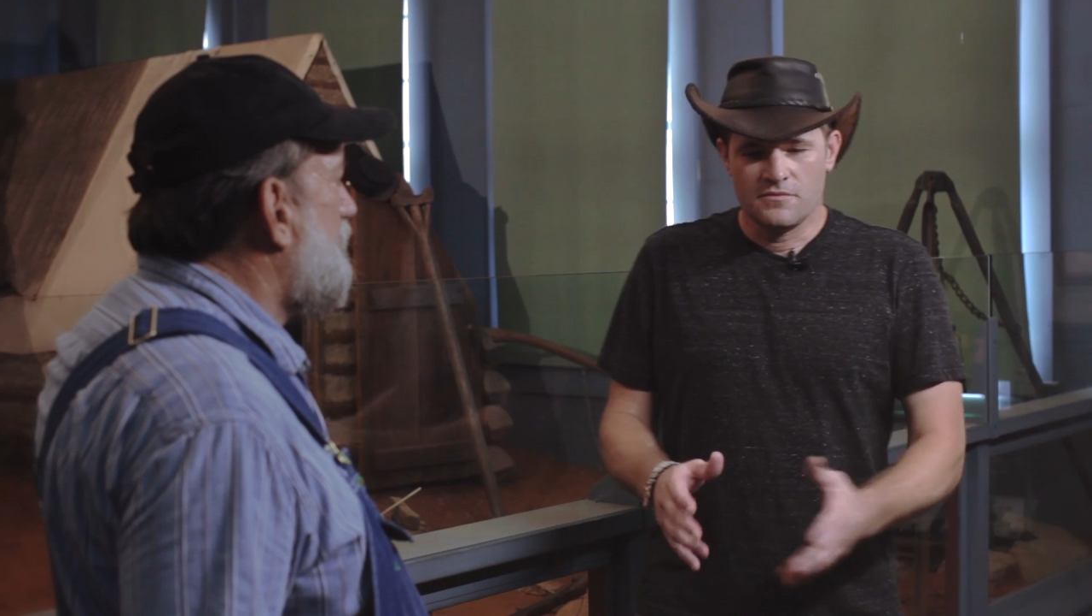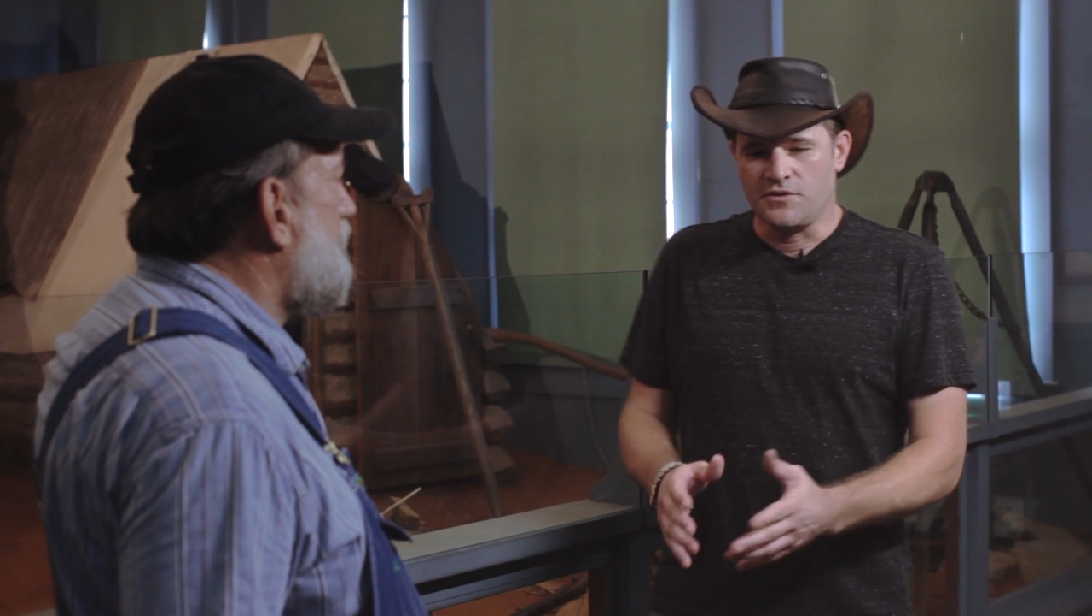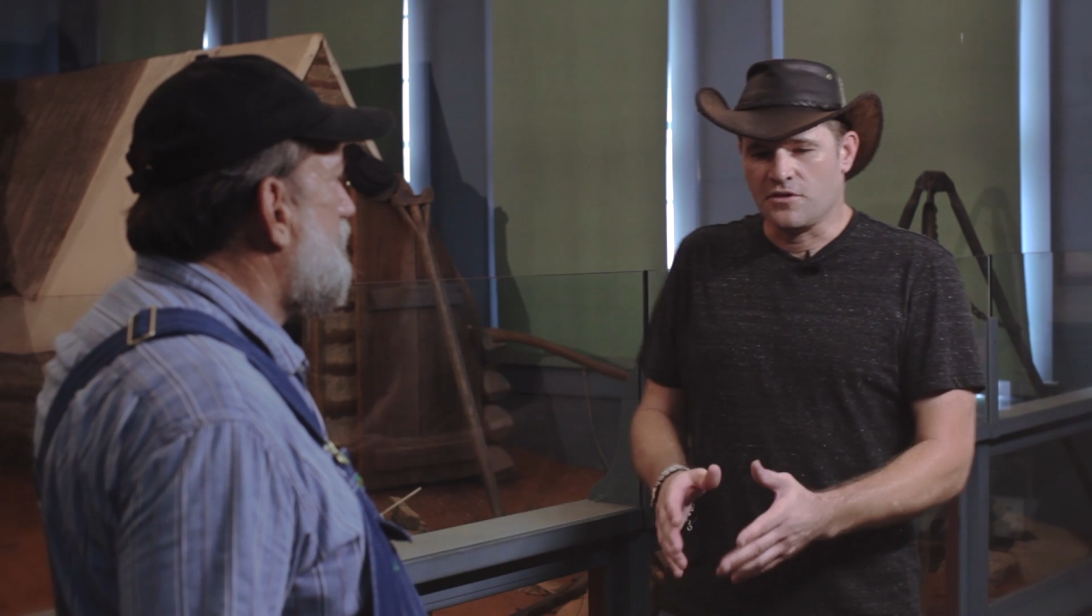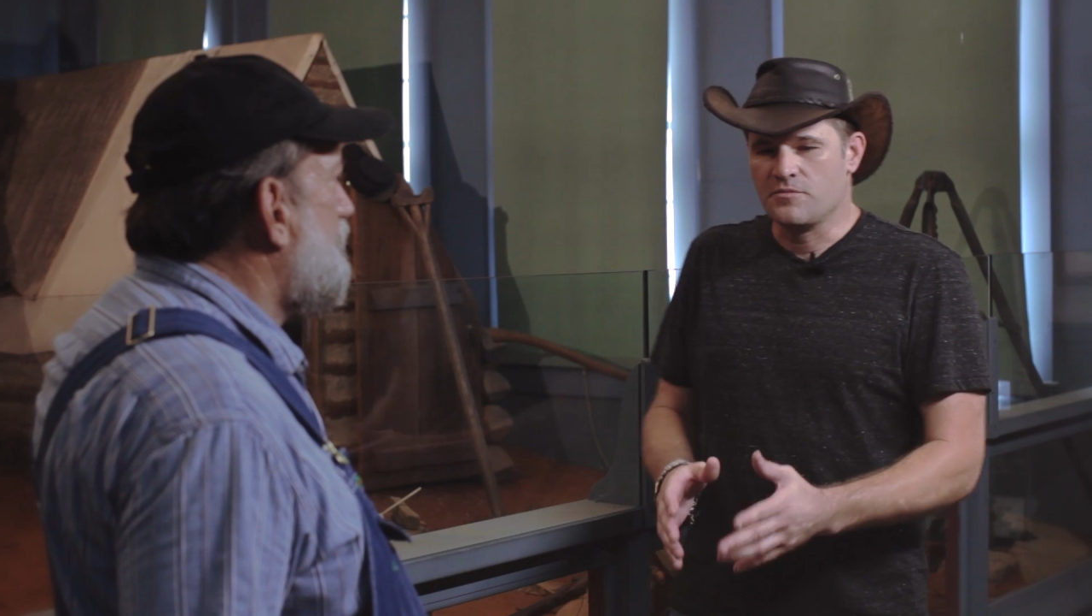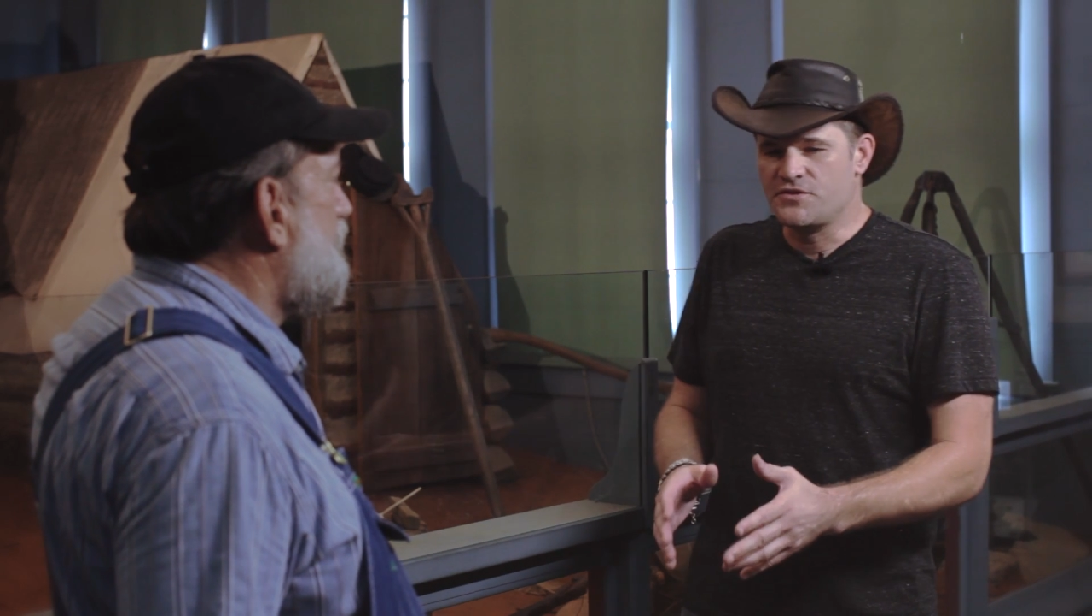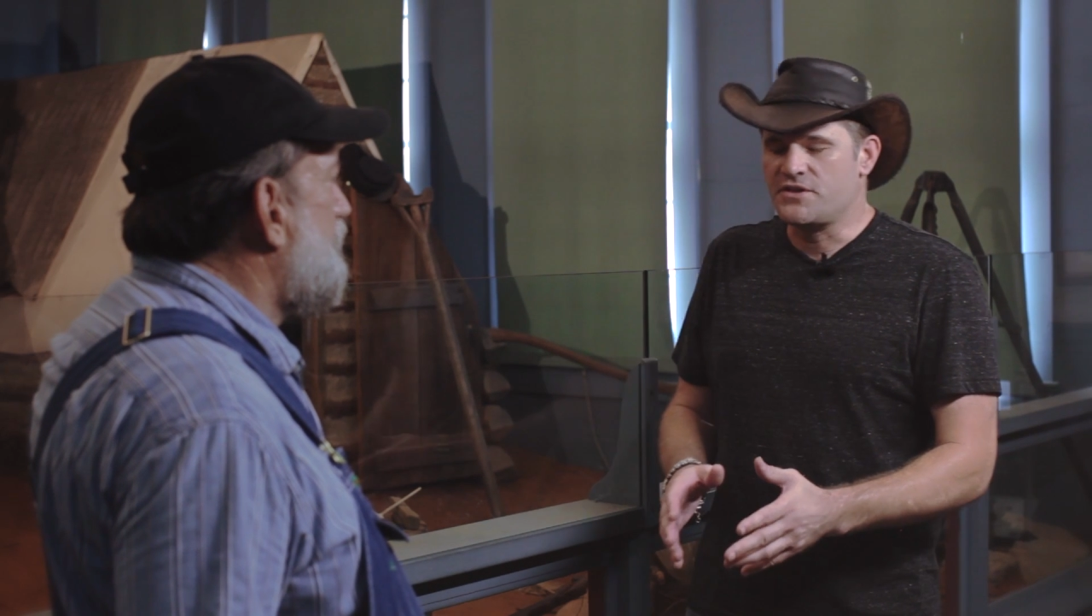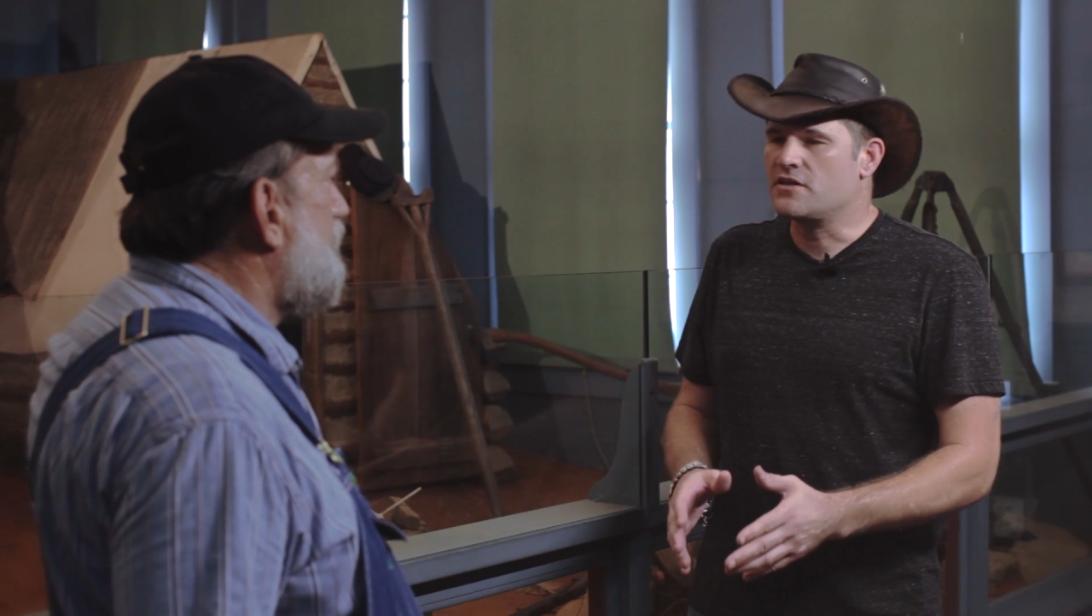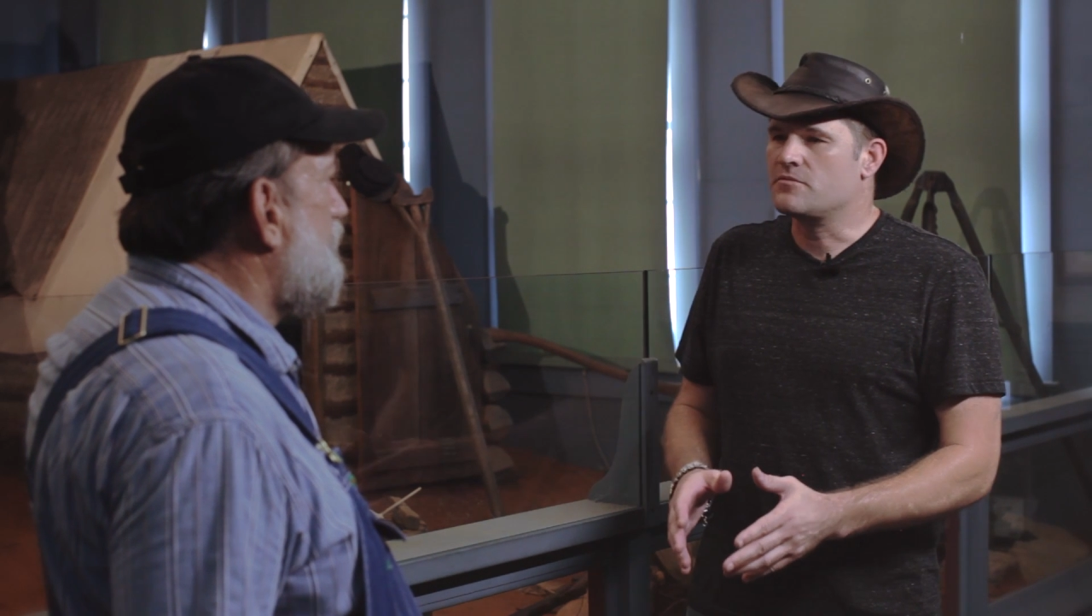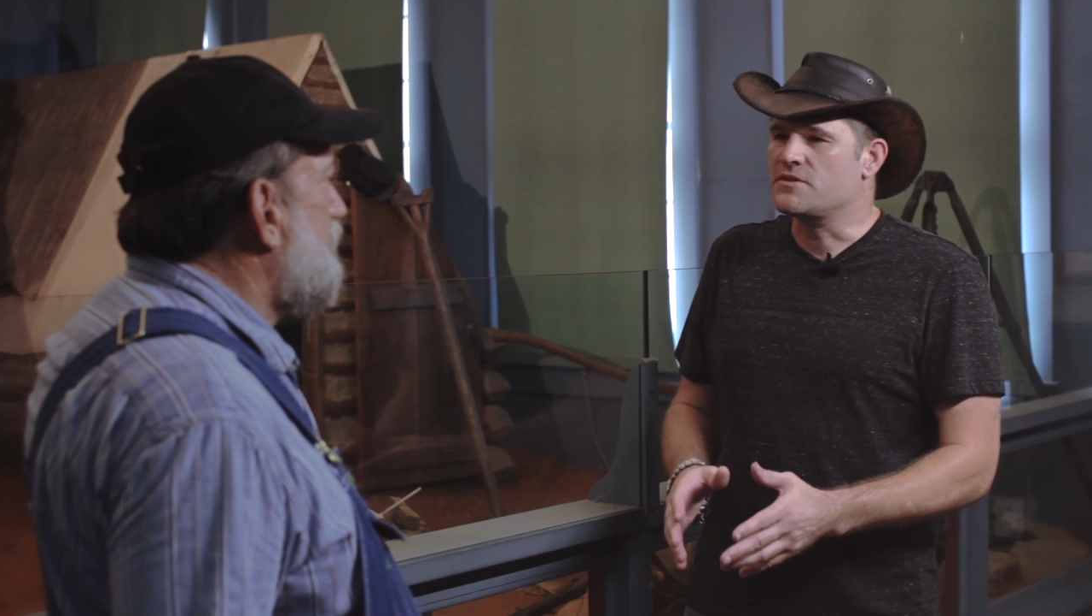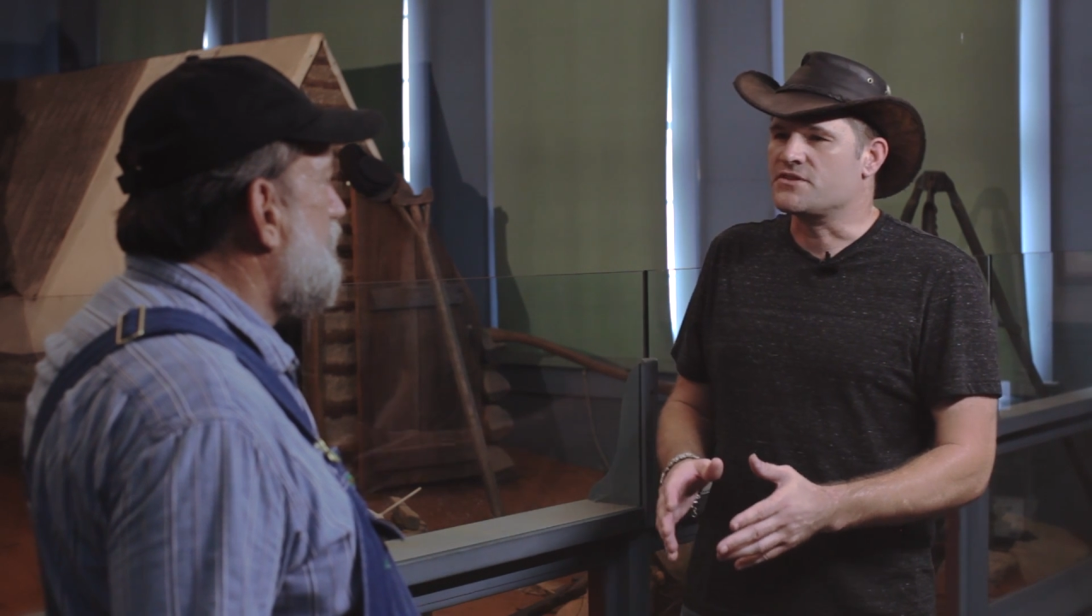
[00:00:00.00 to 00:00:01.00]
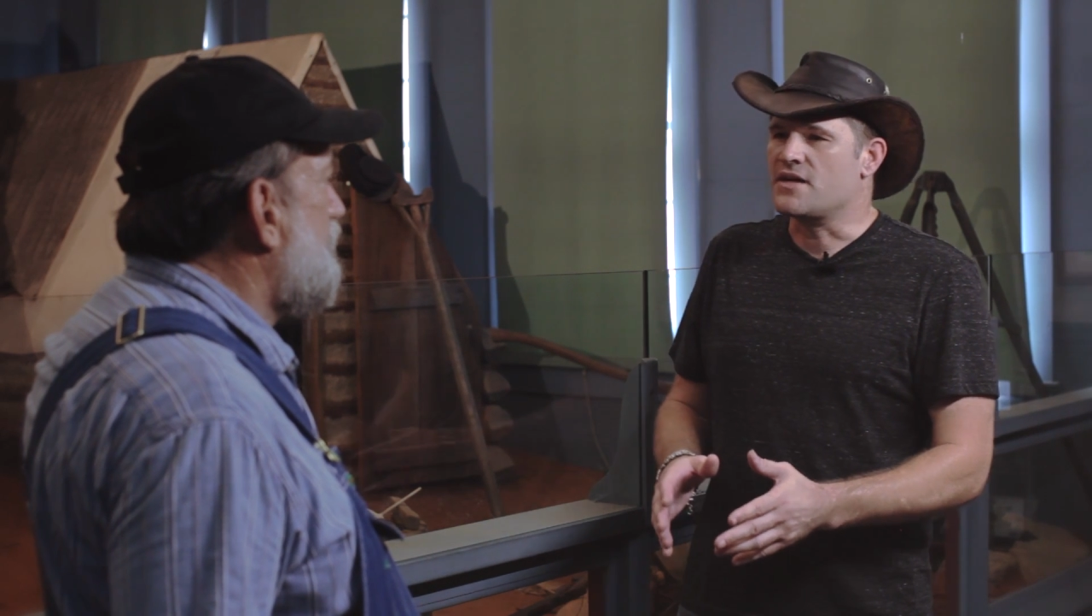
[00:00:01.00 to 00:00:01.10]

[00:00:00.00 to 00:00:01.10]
your museum is